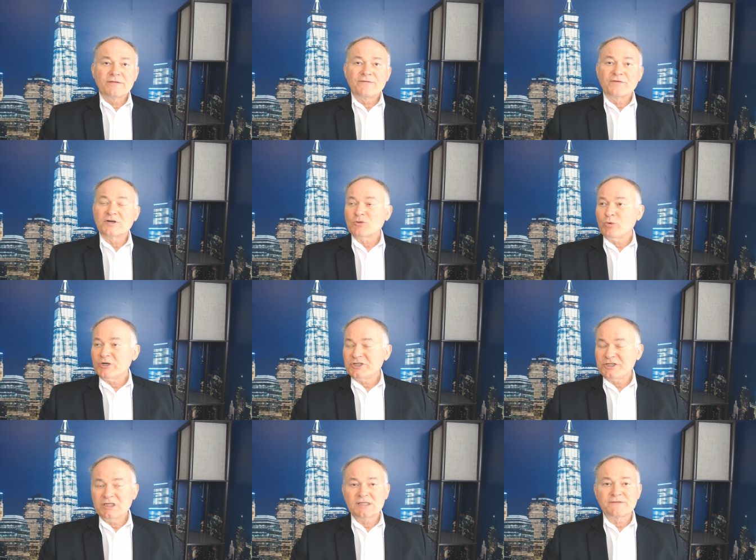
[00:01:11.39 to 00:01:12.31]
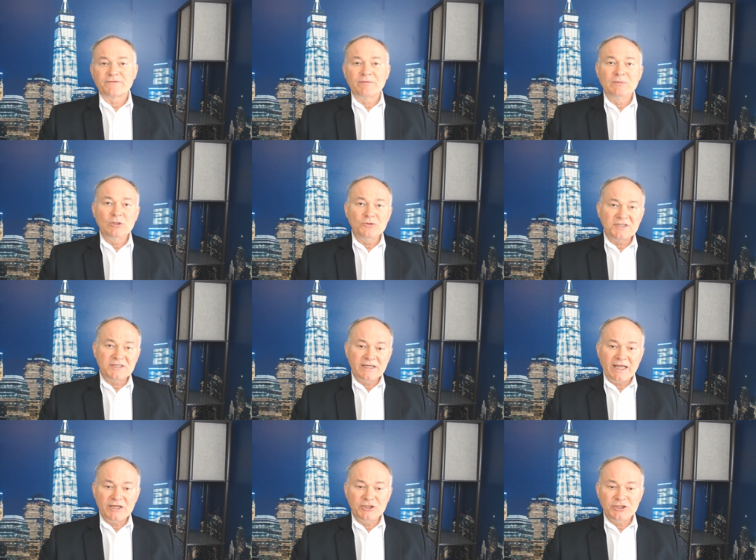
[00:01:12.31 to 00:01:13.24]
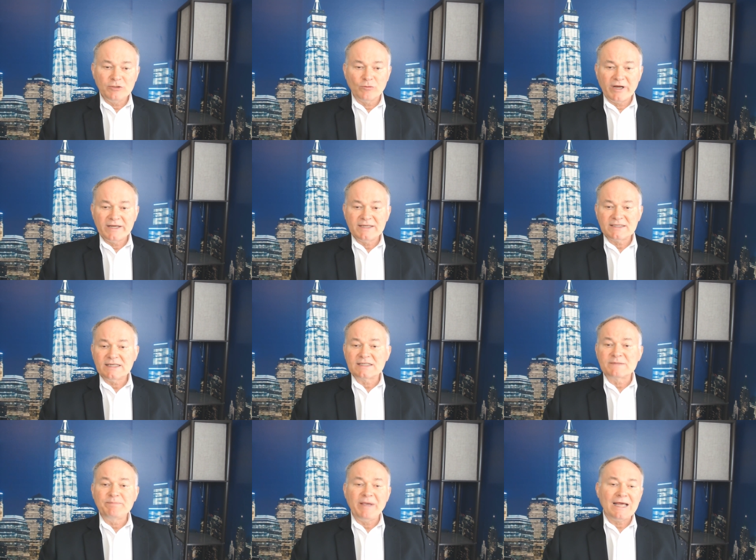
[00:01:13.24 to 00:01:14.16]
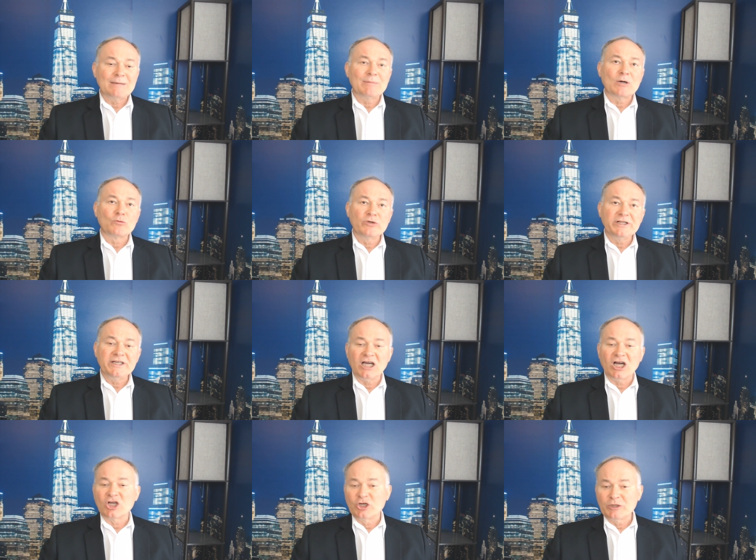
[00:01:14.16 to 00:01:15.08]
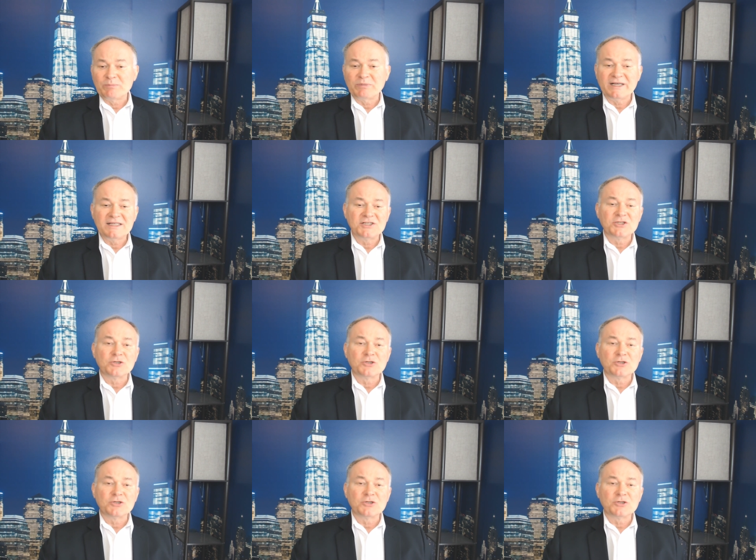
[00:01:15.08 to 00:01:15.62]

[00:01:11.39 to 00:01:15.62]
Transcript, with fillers: First question is from Lucy, and she writes Is Panama really a good place